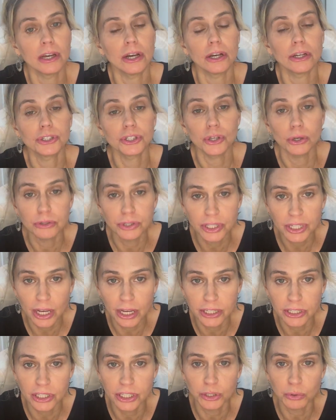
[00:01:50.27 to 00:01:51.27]

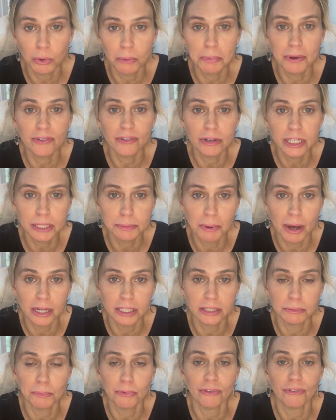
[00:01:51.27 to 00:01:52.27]
Associations will be
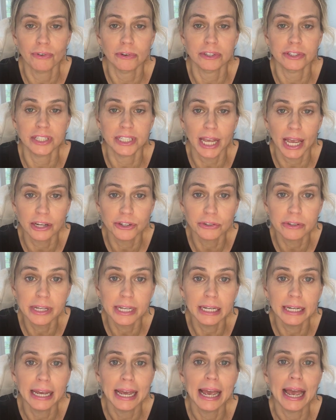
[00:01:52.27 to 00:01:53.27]
responsible for
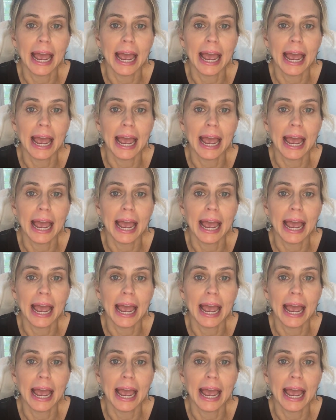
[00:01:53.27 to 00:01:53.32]
scheduling